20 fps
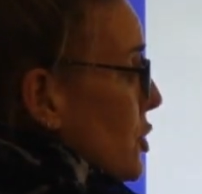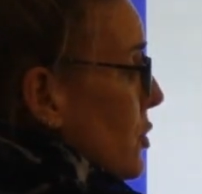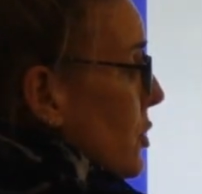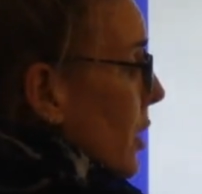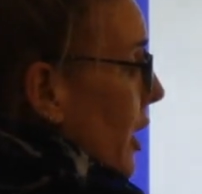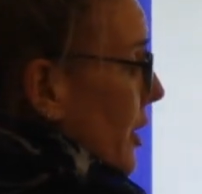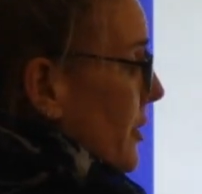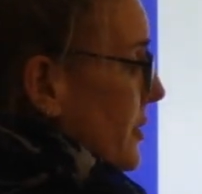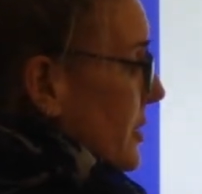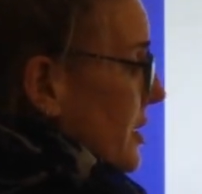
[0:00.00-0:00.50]
you're
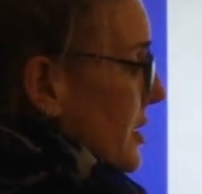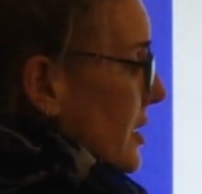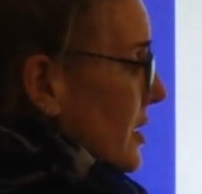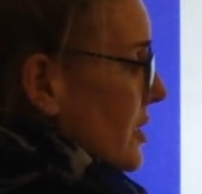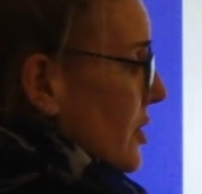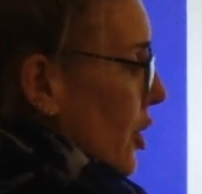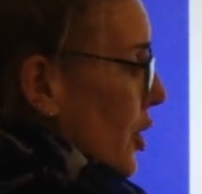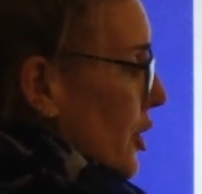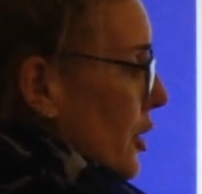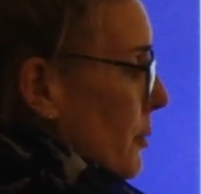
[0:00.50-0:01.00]
going to
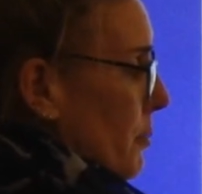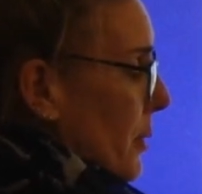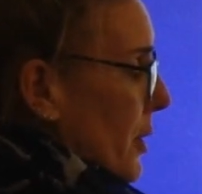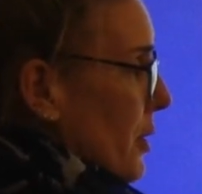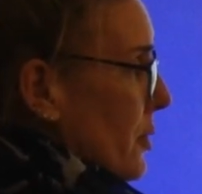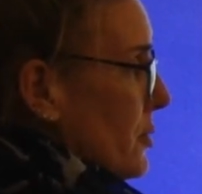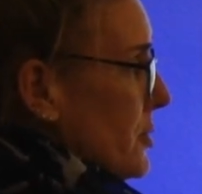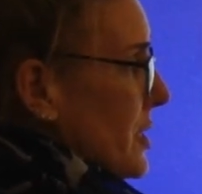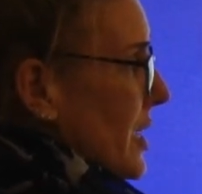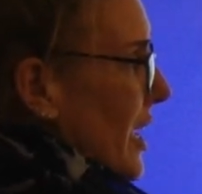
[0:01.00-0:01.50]
design a
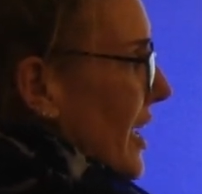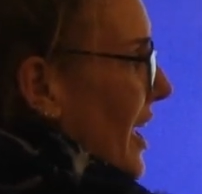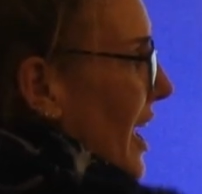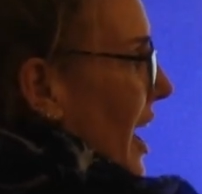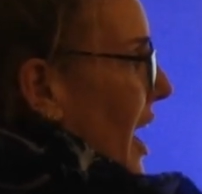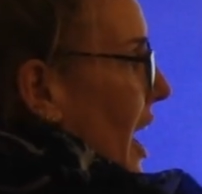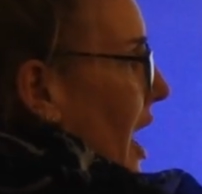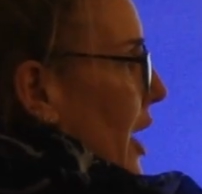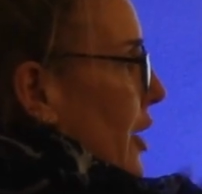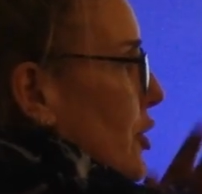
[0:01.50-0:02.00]
building
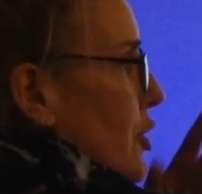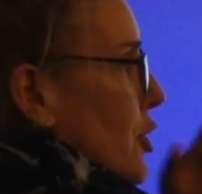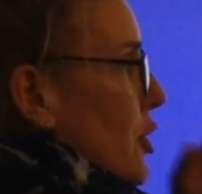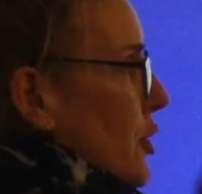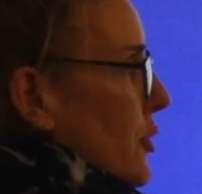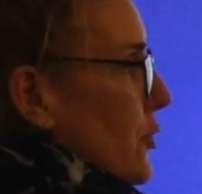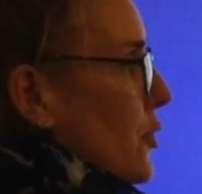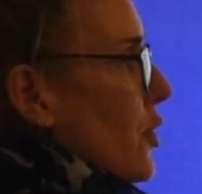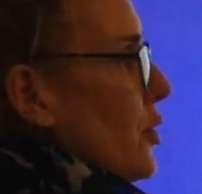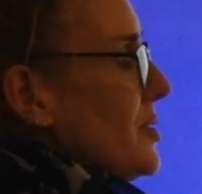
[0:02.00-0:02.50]
and
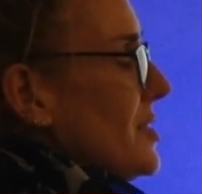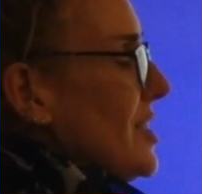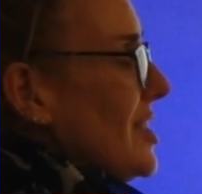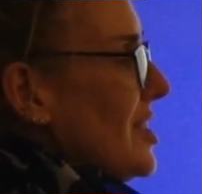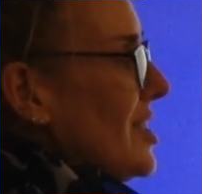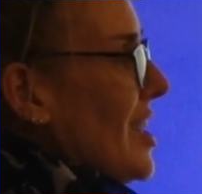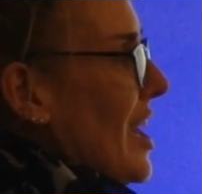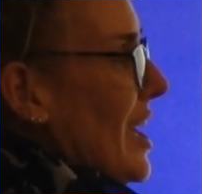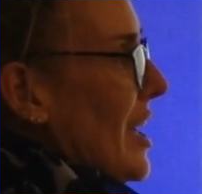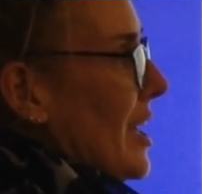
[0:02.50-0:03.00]
you've got to
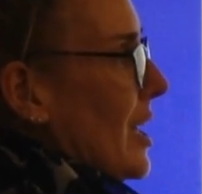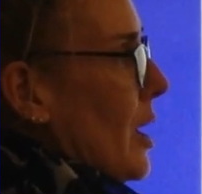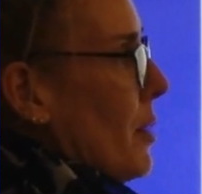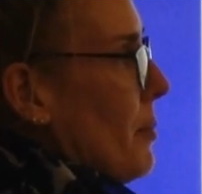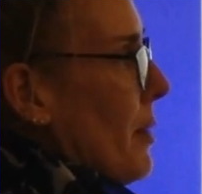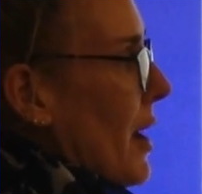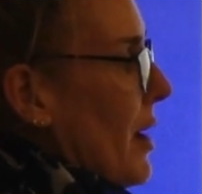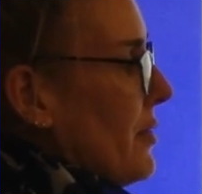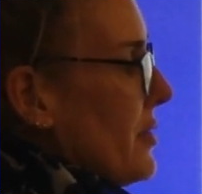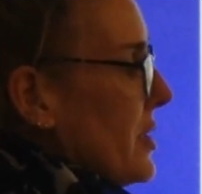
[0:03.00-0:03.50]
think
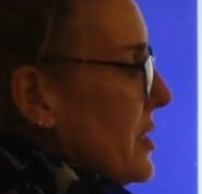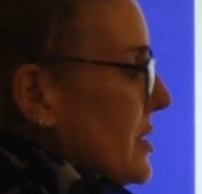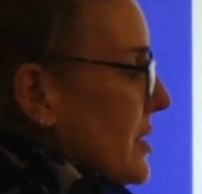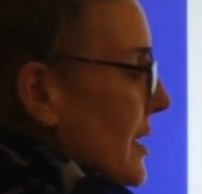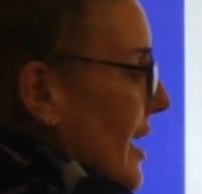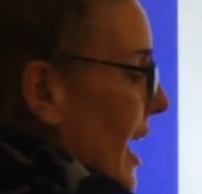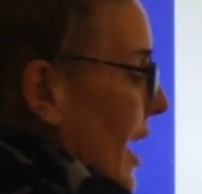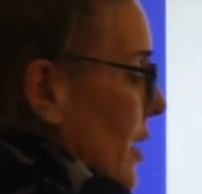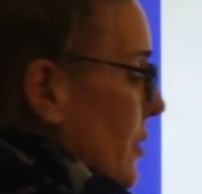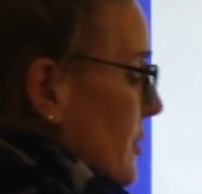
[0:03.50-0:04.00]
about this
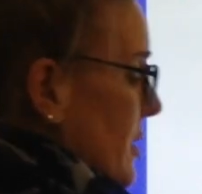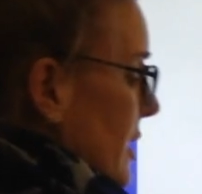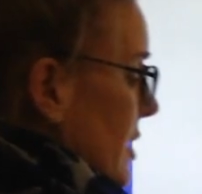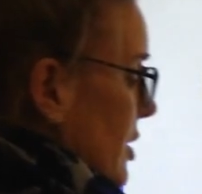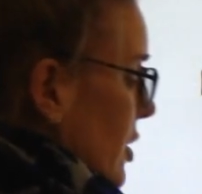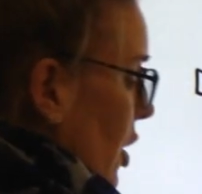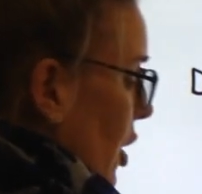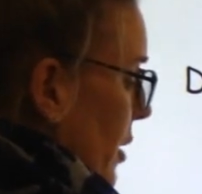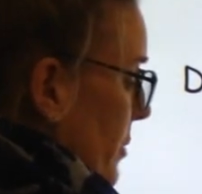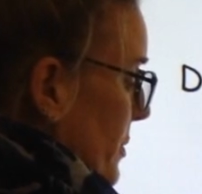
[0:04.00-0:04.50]

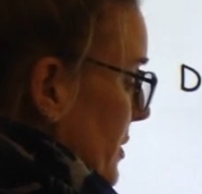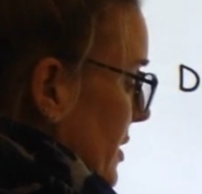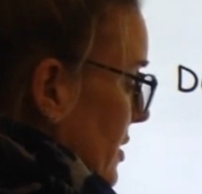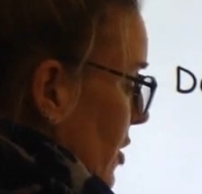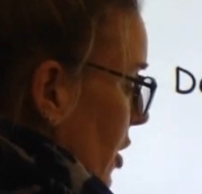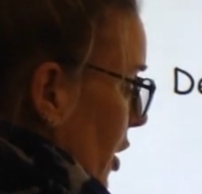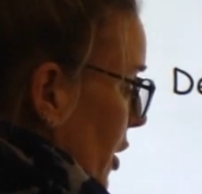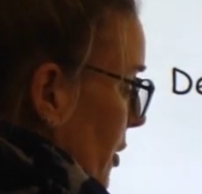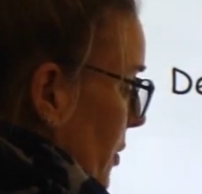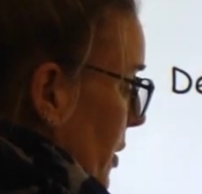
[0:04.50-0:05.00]
Gaudi type
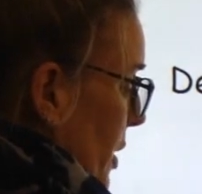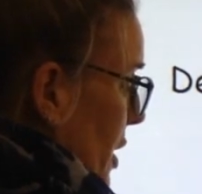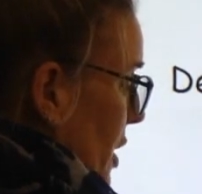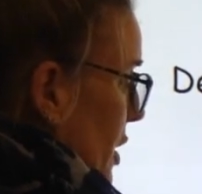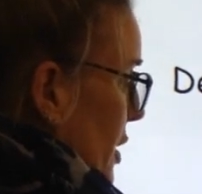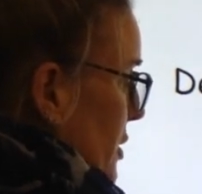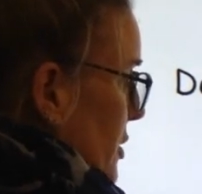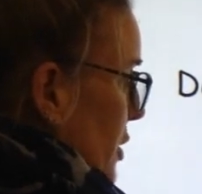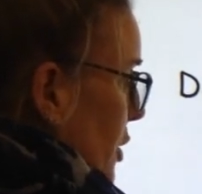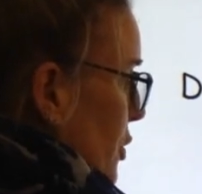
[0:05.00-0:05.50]
style.
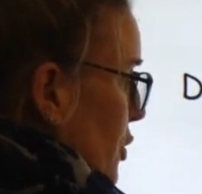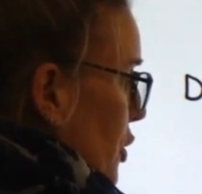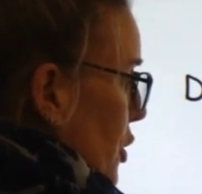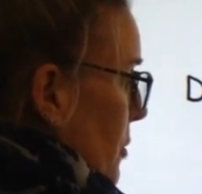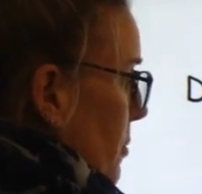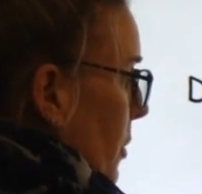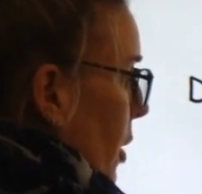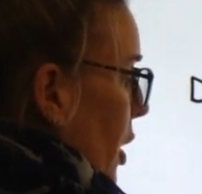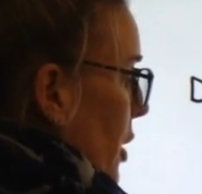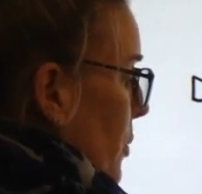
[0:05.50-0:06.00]
So
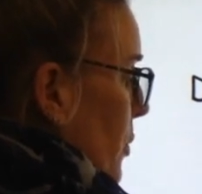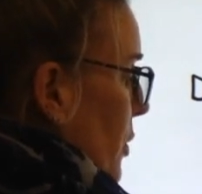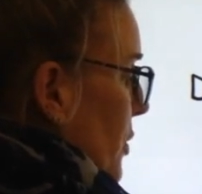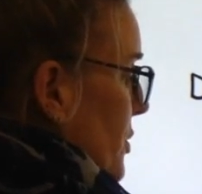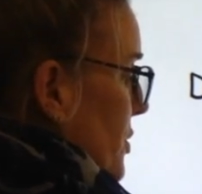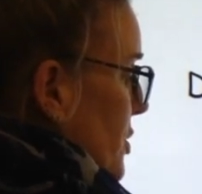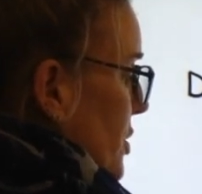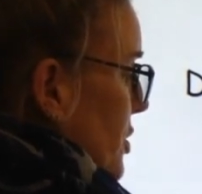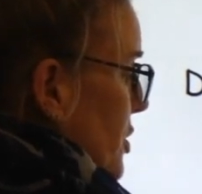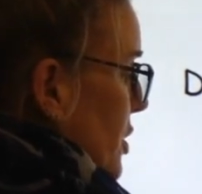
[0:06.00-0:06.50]
you might
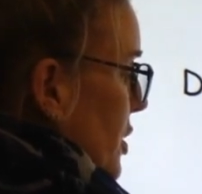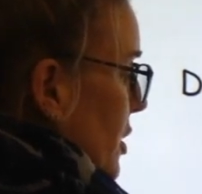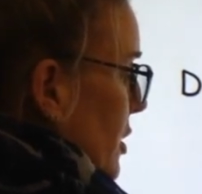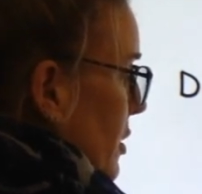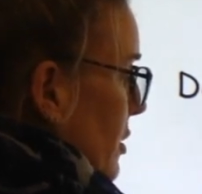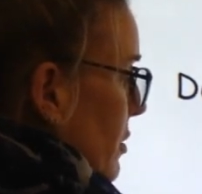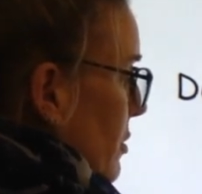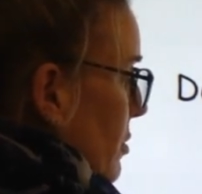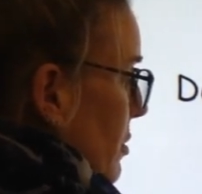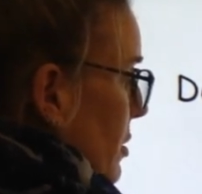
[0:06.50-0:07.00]
want to
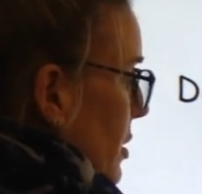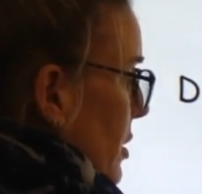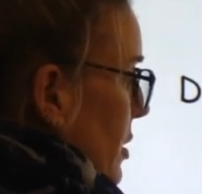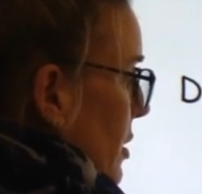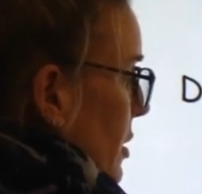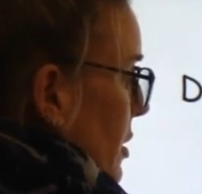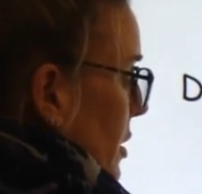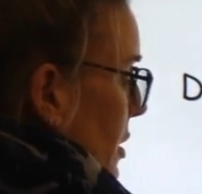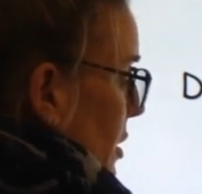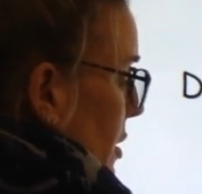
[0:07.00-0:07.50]
do
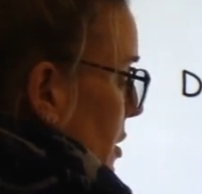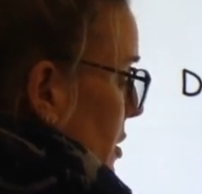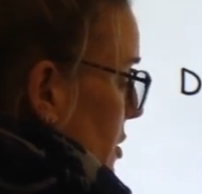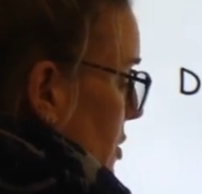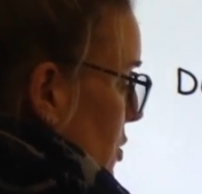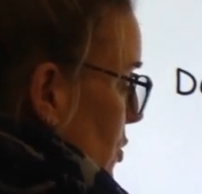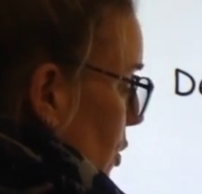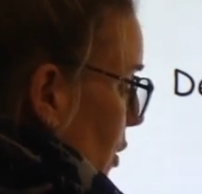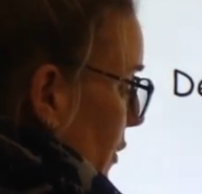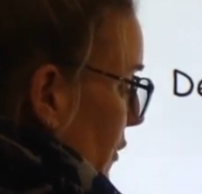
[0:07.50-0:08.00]

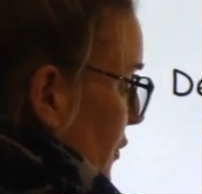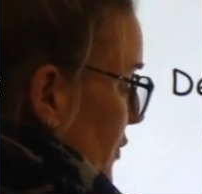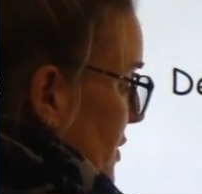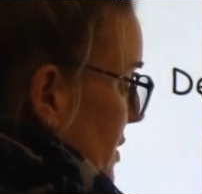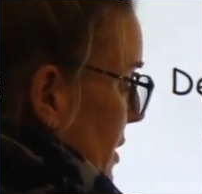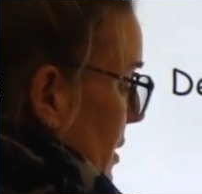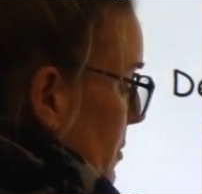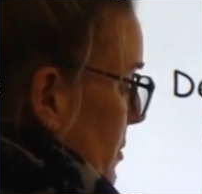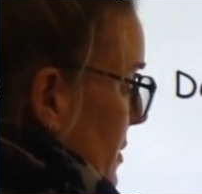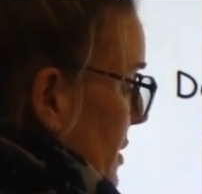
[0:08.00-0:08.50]
sort of
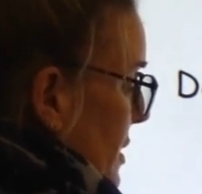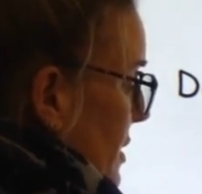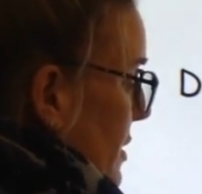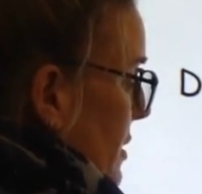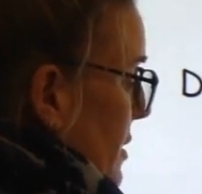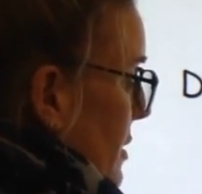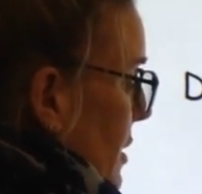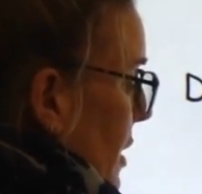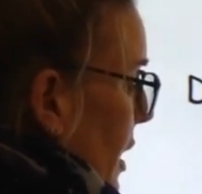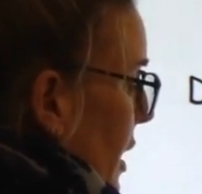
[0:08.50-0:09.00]
some
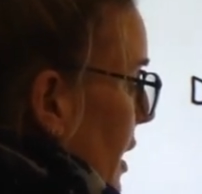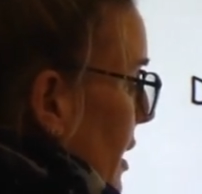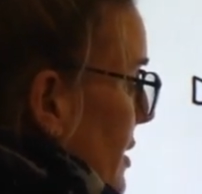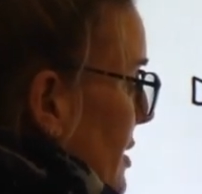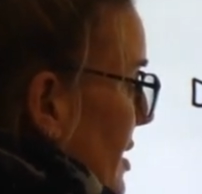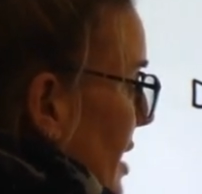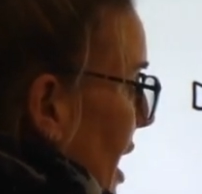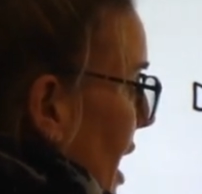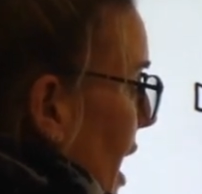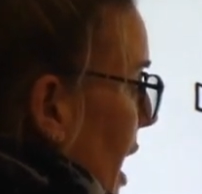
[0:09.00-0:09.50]
a
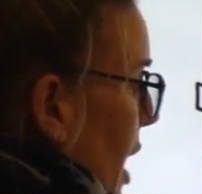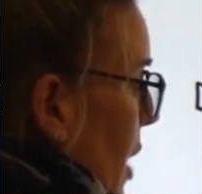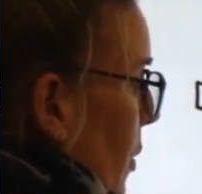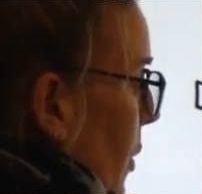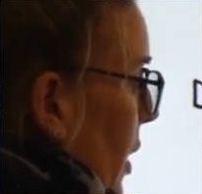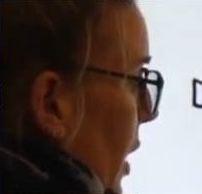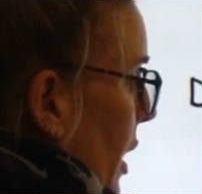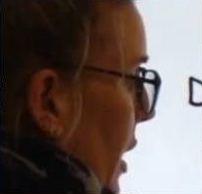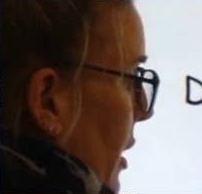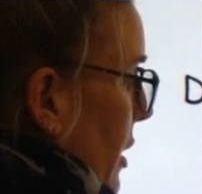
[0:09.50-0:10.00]

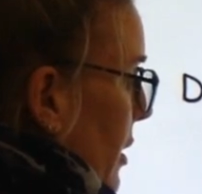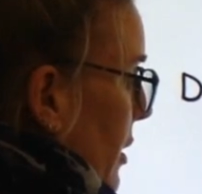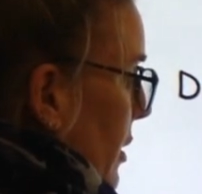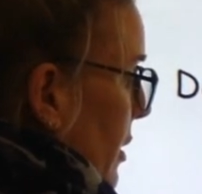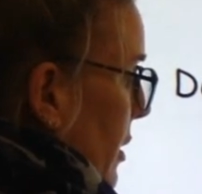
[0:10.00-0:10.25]
tower